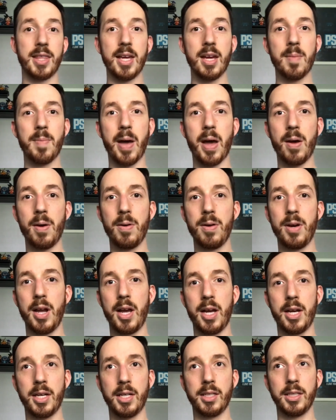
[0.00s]
Think
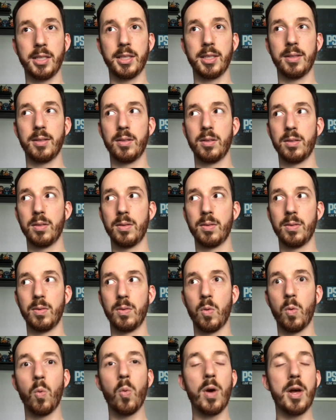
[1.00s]
about
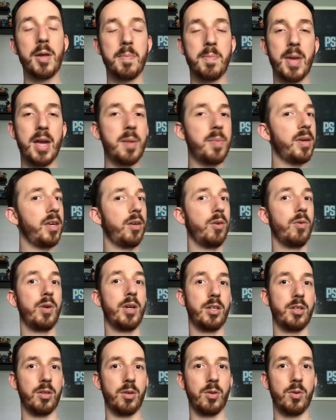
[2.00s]
what maybe you
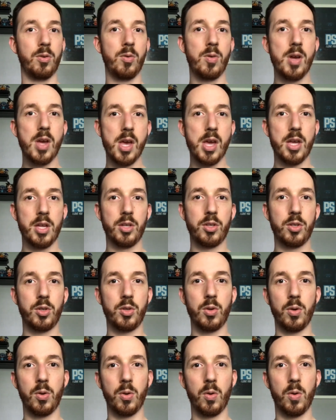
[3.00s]
can do
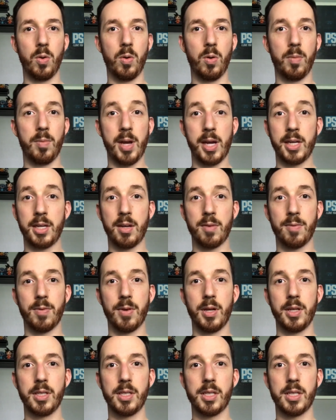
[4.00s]
to make a
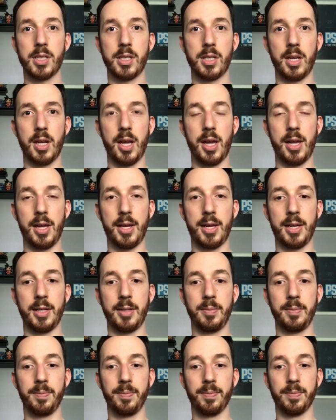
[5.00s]
difference.
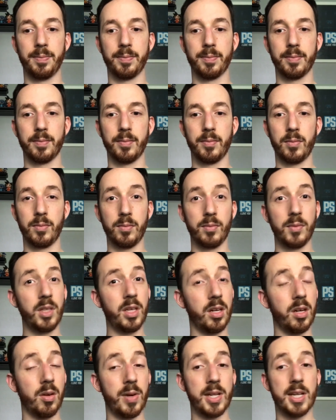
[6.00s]

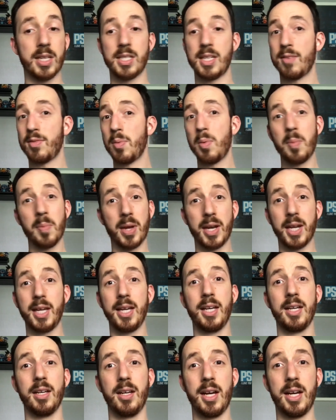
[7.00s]
You know, it doesn't have to be
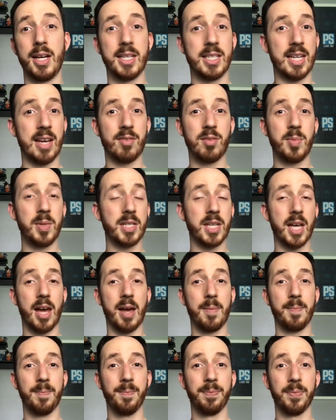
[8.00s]
money. It doesn't have to be
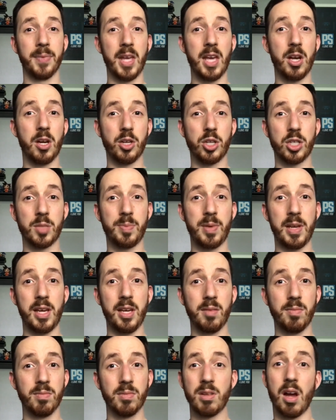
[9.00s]
time. It could just
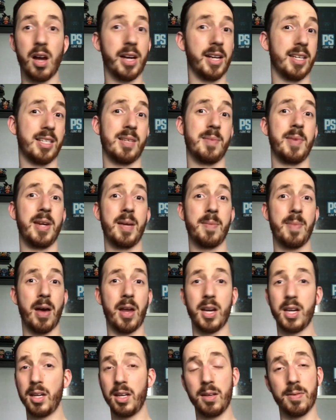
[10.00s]
be talking to somebody
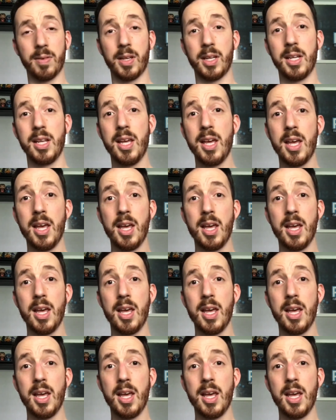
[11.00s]
about it even.